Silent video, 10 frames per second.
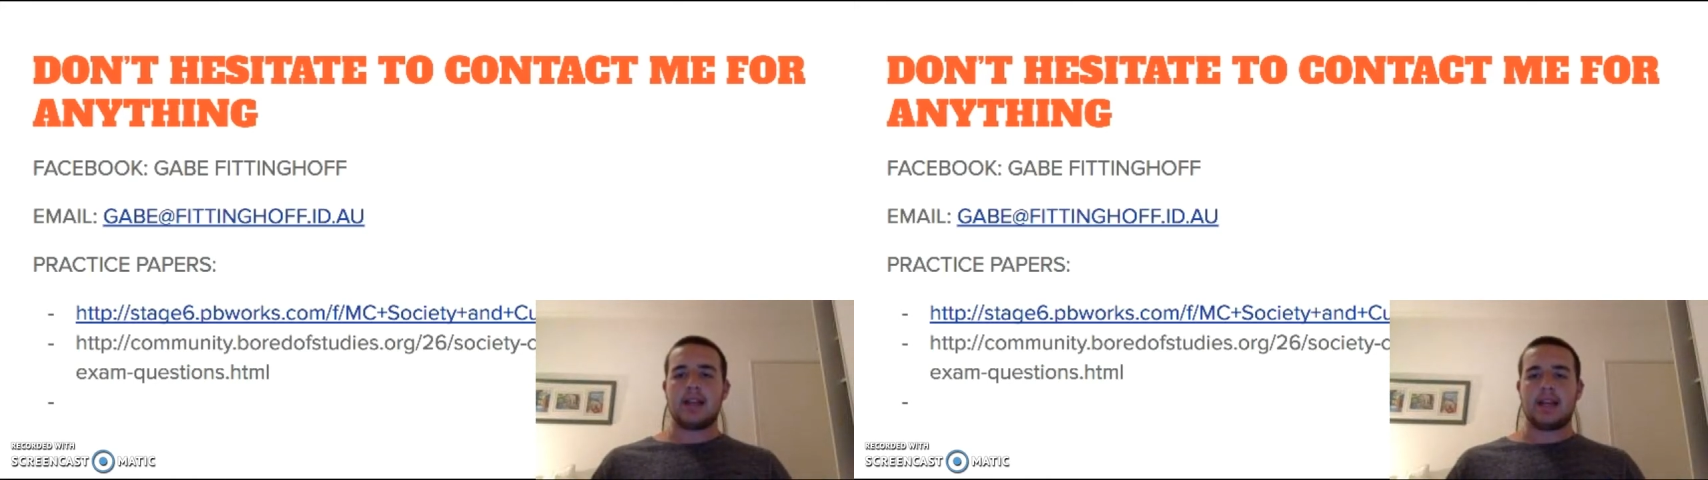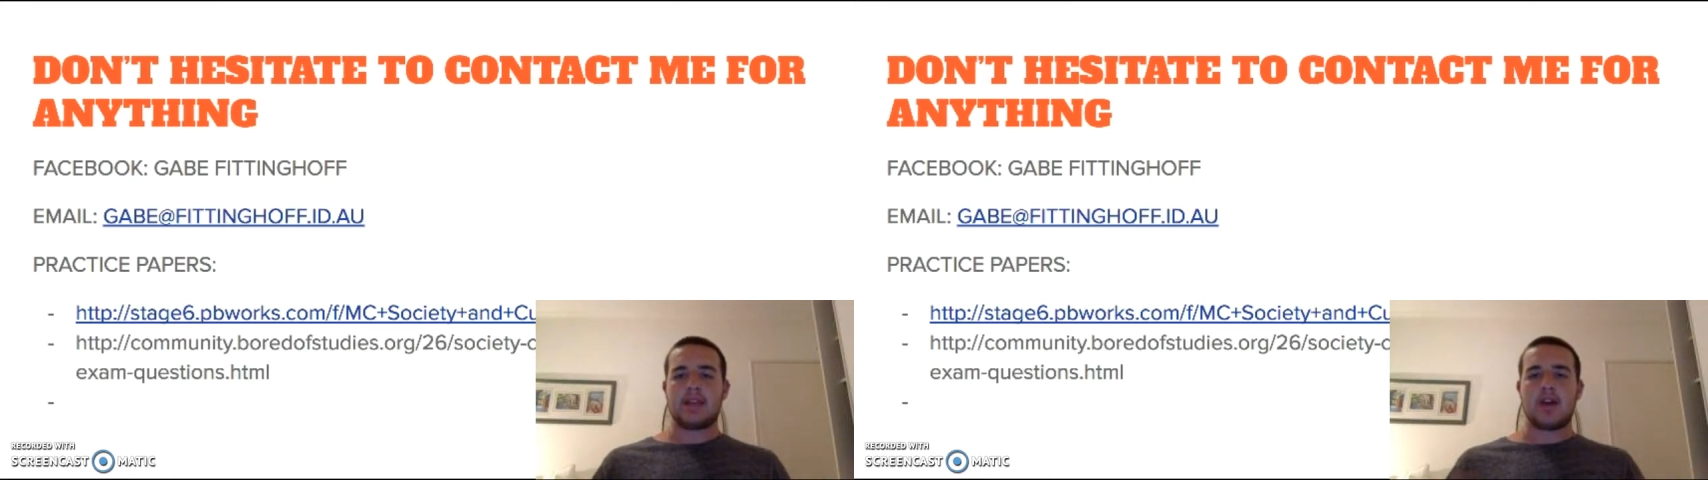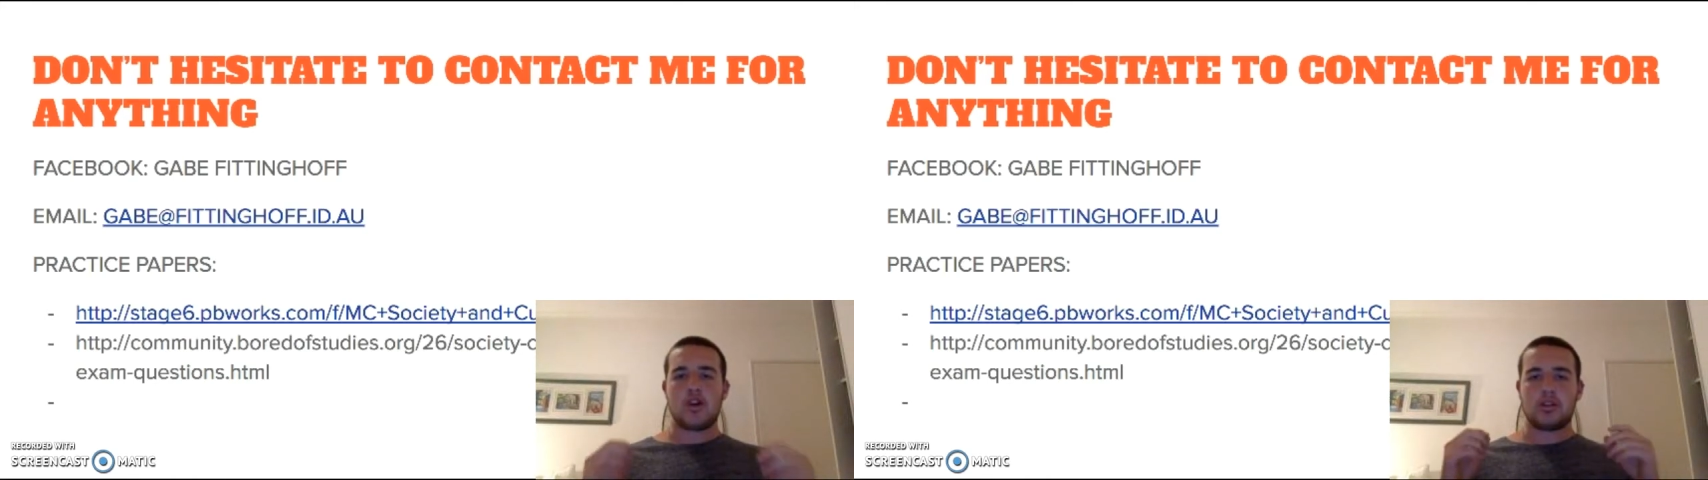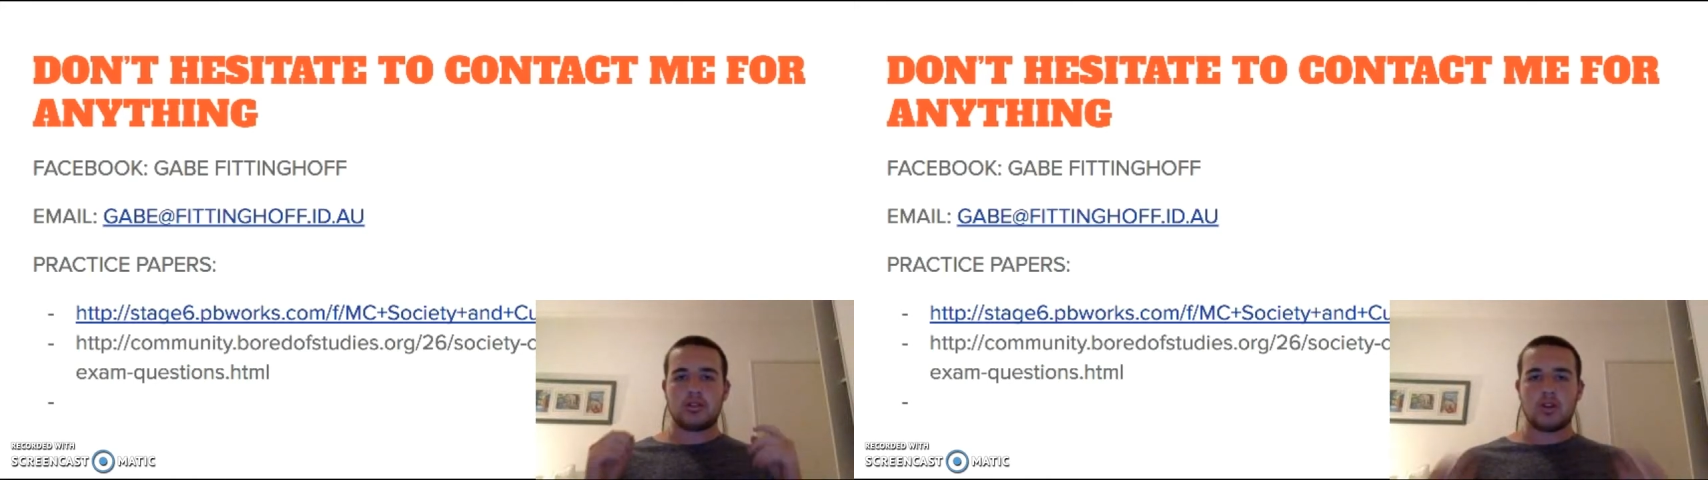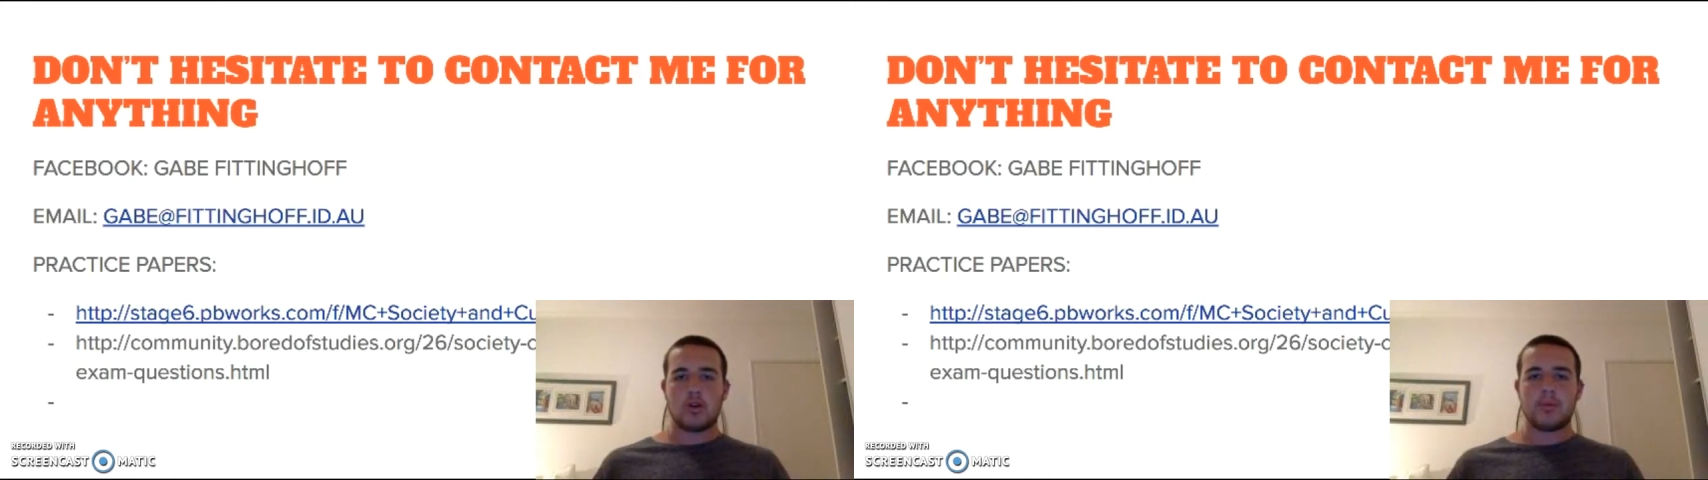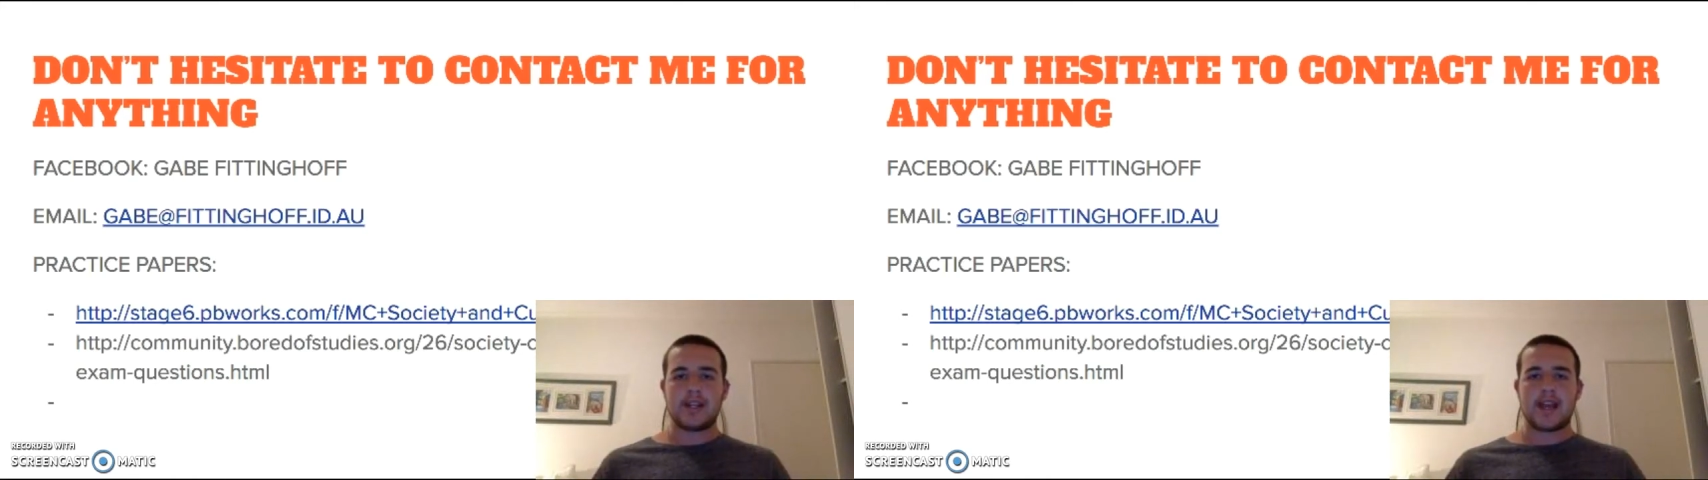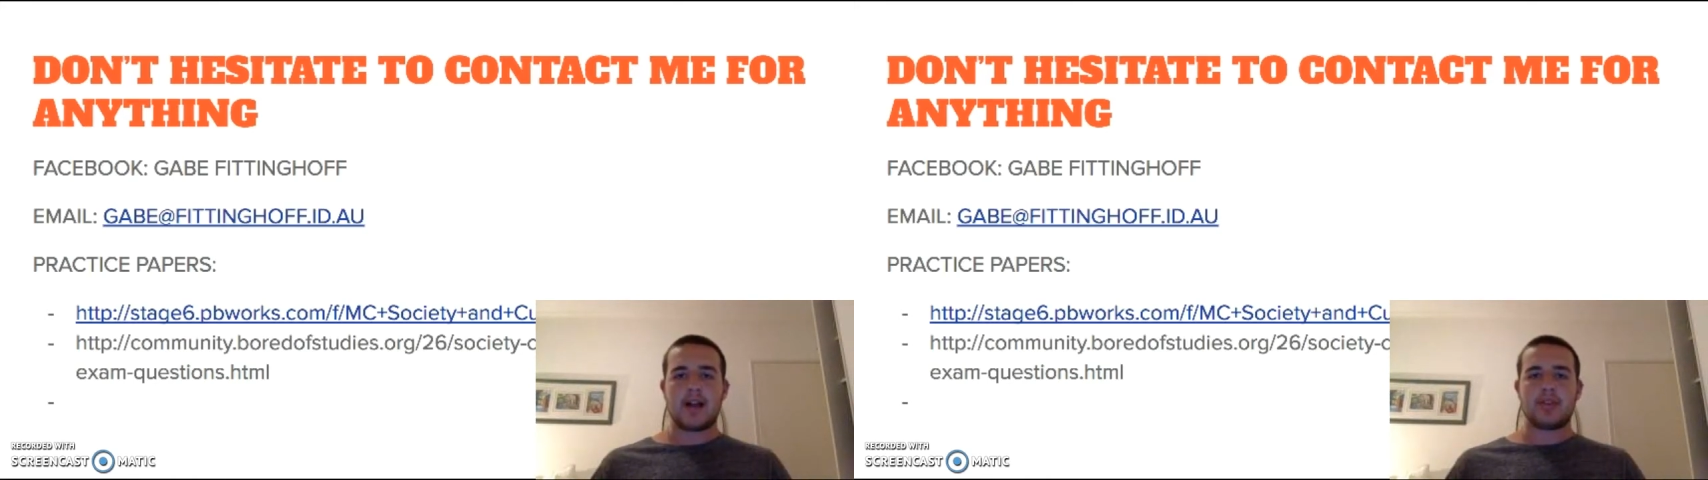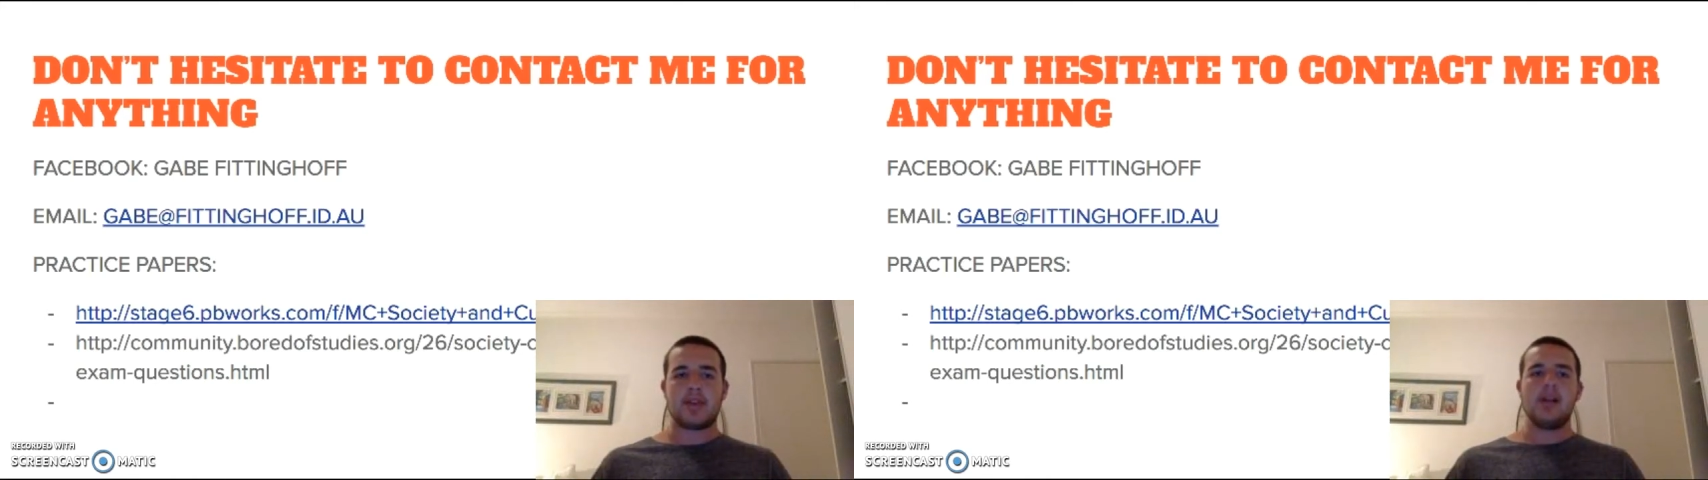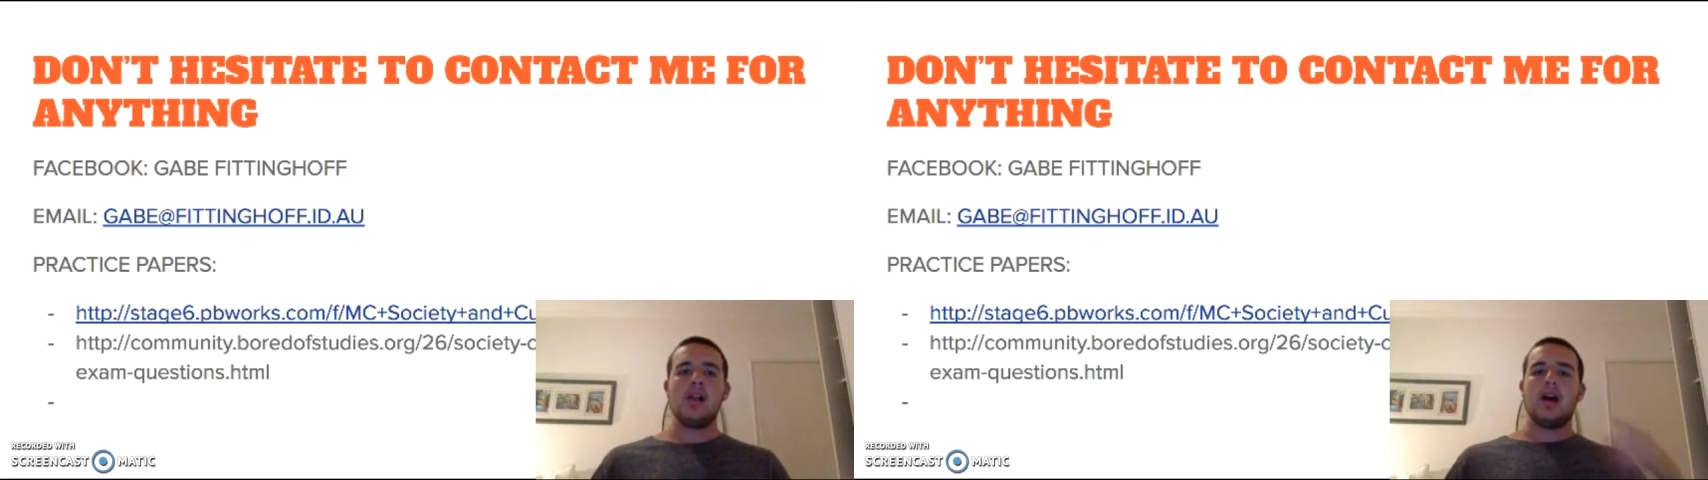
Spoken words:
Like, there are so many out there.